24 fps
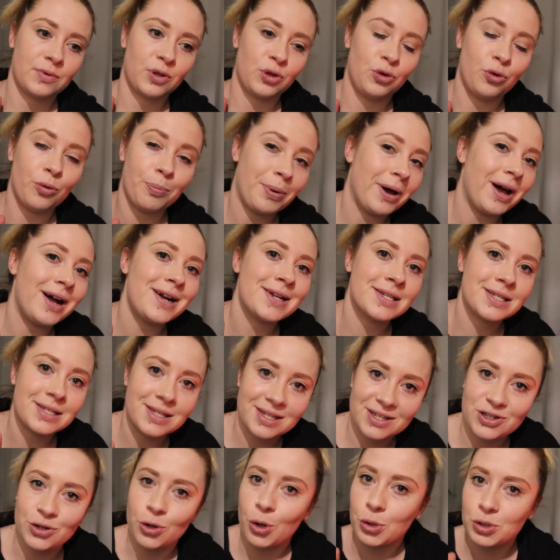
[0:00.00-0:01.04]
your past
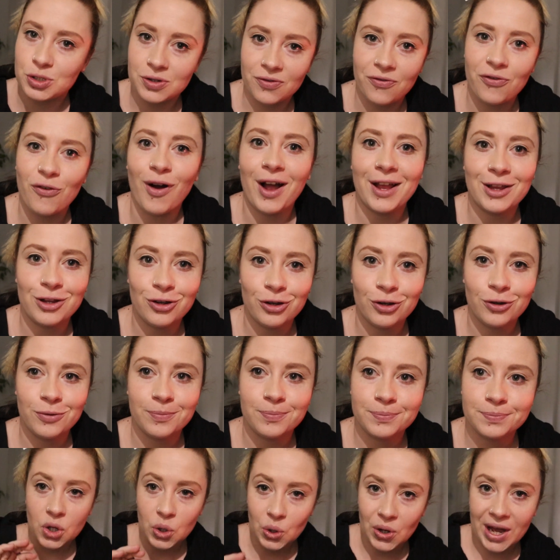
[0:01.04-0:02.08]
does not define you.
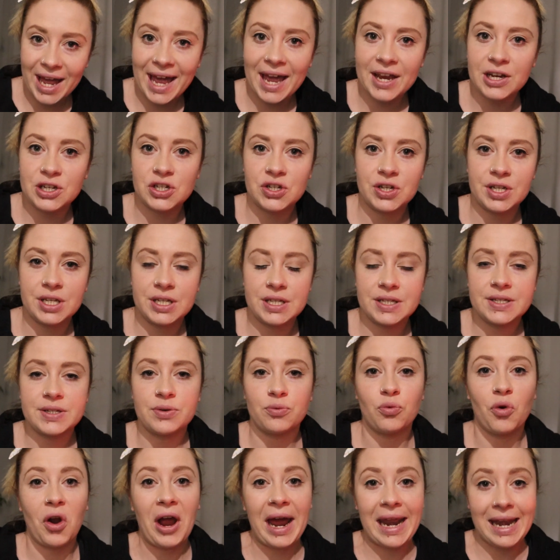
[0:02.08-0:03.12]
Your actions
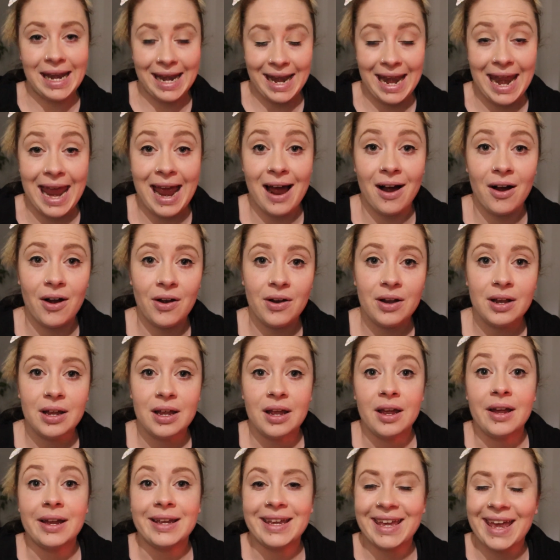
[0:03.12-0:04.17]
right now
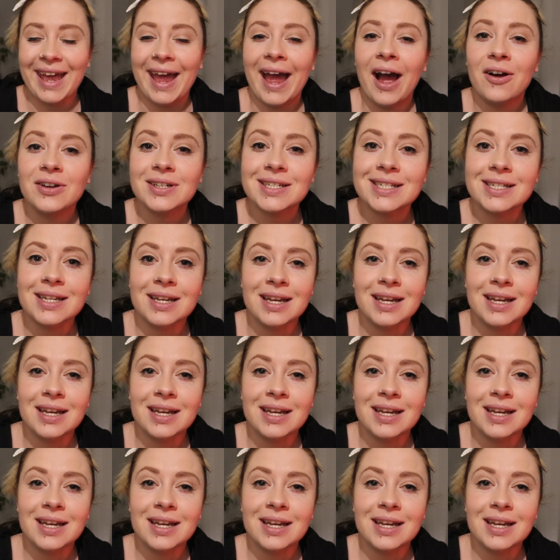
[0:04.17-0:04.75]
count.